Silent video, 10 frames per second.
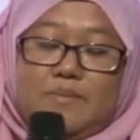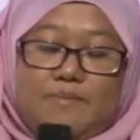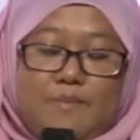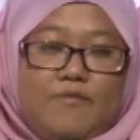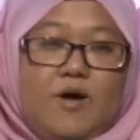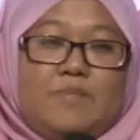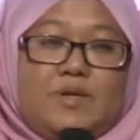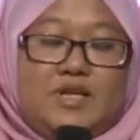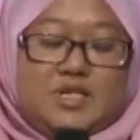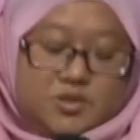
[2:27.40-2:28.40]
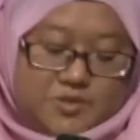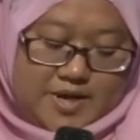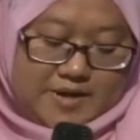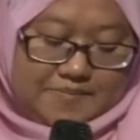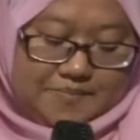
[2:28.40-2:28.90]
from the
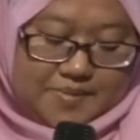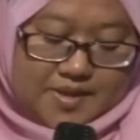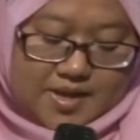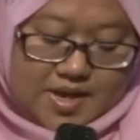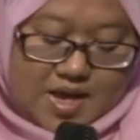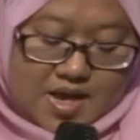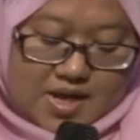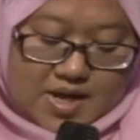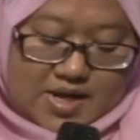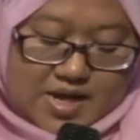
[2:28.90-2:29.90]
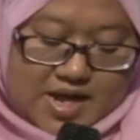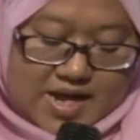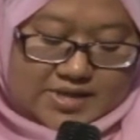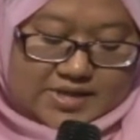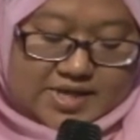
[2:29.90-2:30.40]
history.
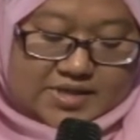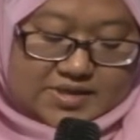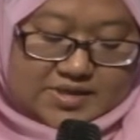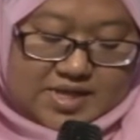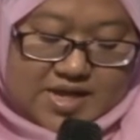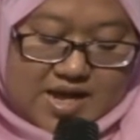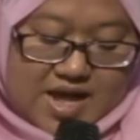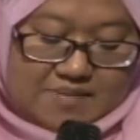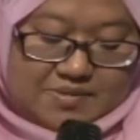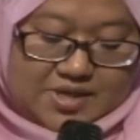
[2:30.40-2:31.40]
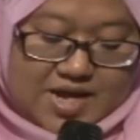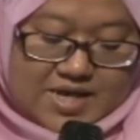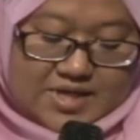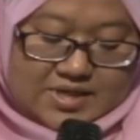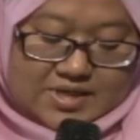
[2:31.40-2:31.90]
And then after
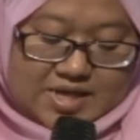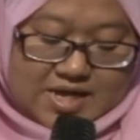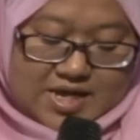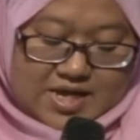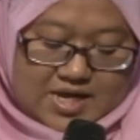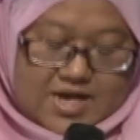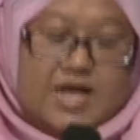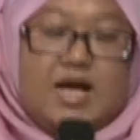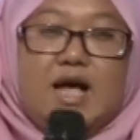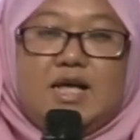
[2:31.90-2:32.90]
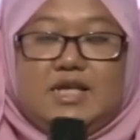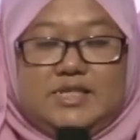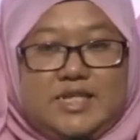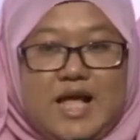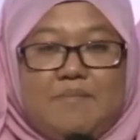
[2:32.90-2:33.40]
I
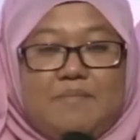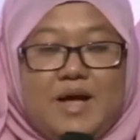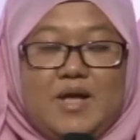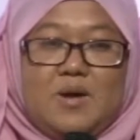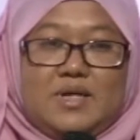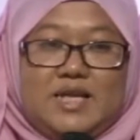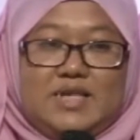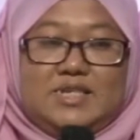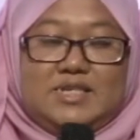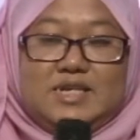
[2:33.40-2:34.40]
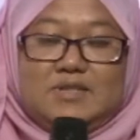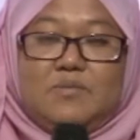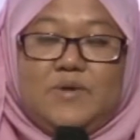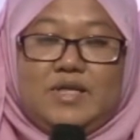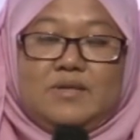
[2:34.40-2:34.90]
set up my
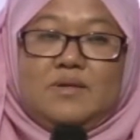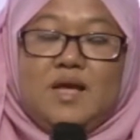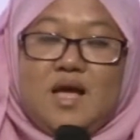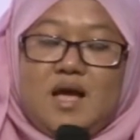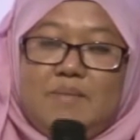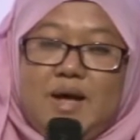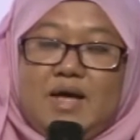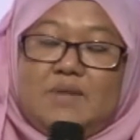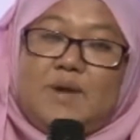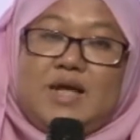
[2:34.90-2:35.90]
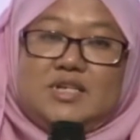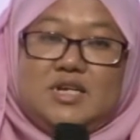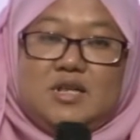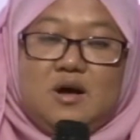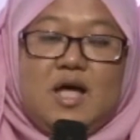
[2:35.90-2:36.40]
organization, when my
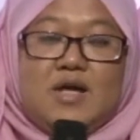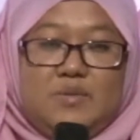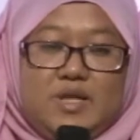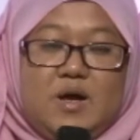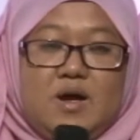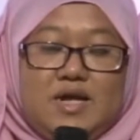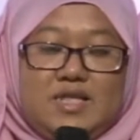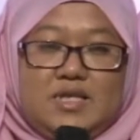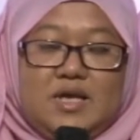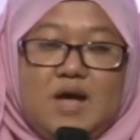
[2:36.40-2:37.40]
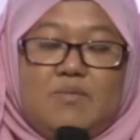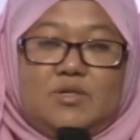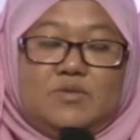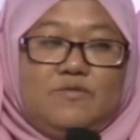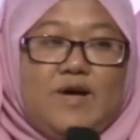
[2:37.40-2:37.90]
brother-in-law acquit already, I
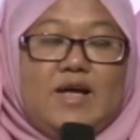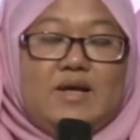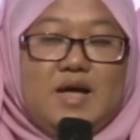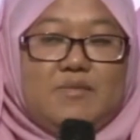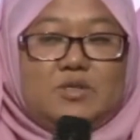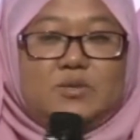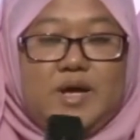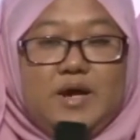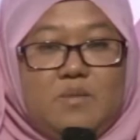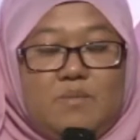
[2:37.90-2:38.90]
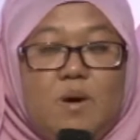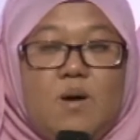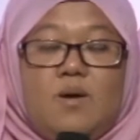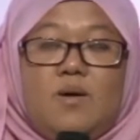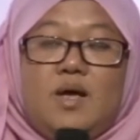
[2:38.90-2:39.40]
want to help
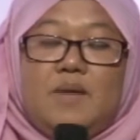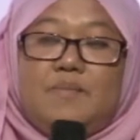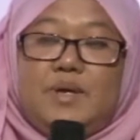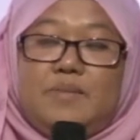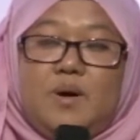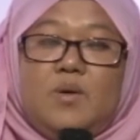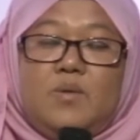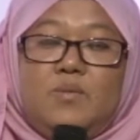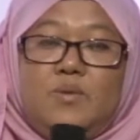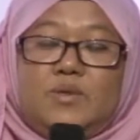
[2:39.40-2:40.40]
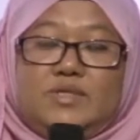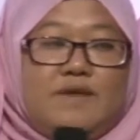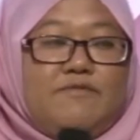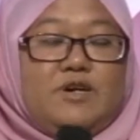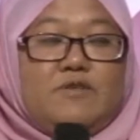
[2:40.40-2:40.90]
more people who
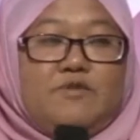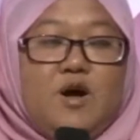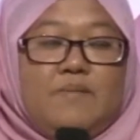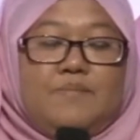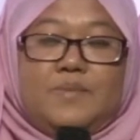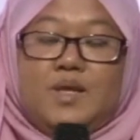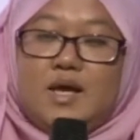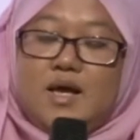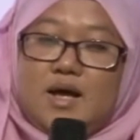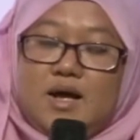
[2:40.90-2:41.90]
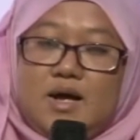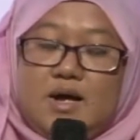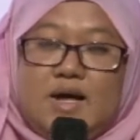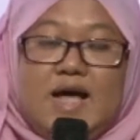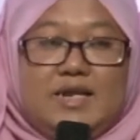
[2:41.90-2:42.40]
suffer from
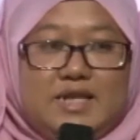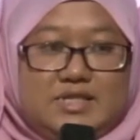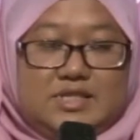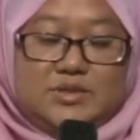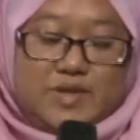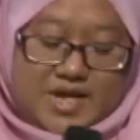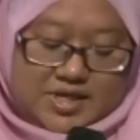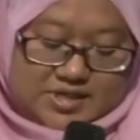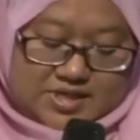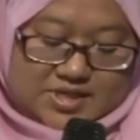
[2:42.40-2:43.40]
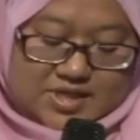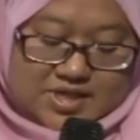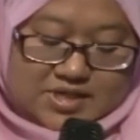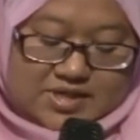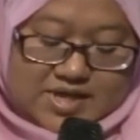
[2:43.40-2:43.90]
unless situation.
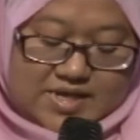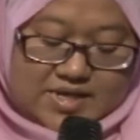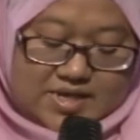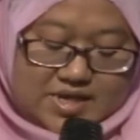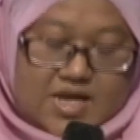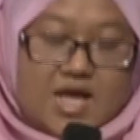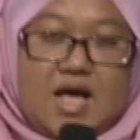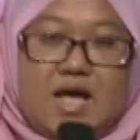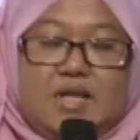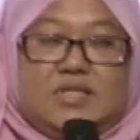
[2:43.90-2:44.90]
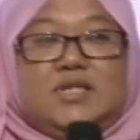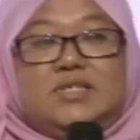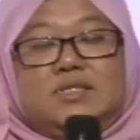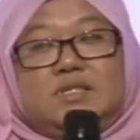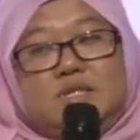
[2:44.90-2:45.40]
It's like
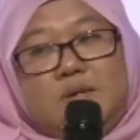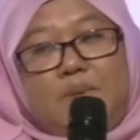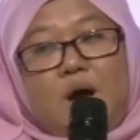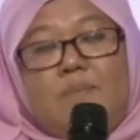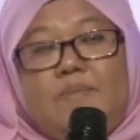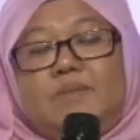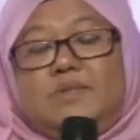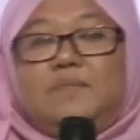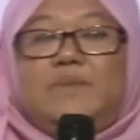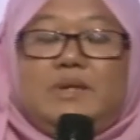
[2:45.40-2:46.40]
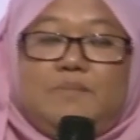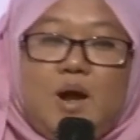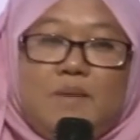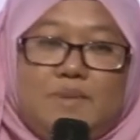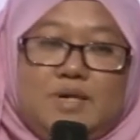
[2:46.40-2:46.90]
the big
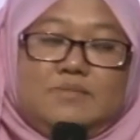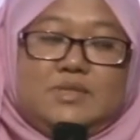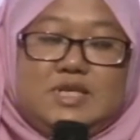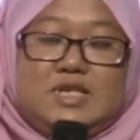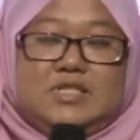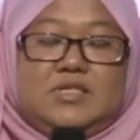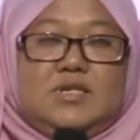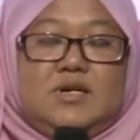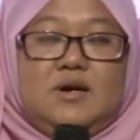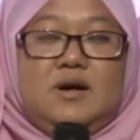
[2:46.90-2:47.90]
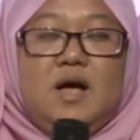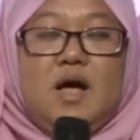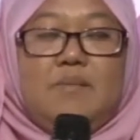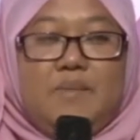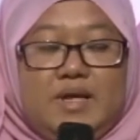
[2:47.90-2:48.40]
problem is the
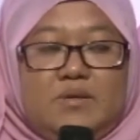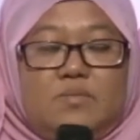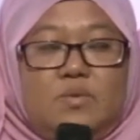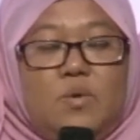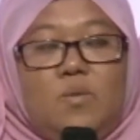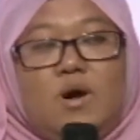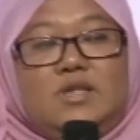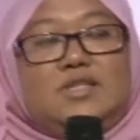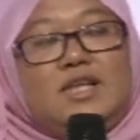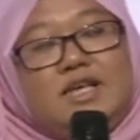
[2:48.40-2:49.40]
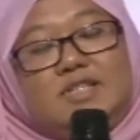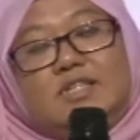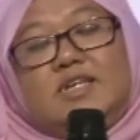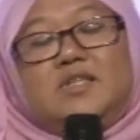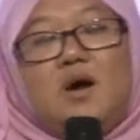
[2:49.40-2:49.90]
men who was
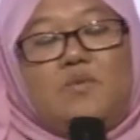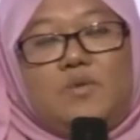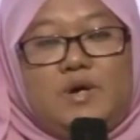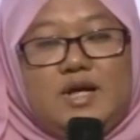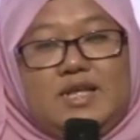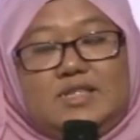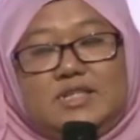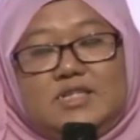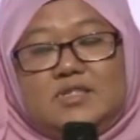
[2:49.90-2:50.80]
arrested or who were arrested.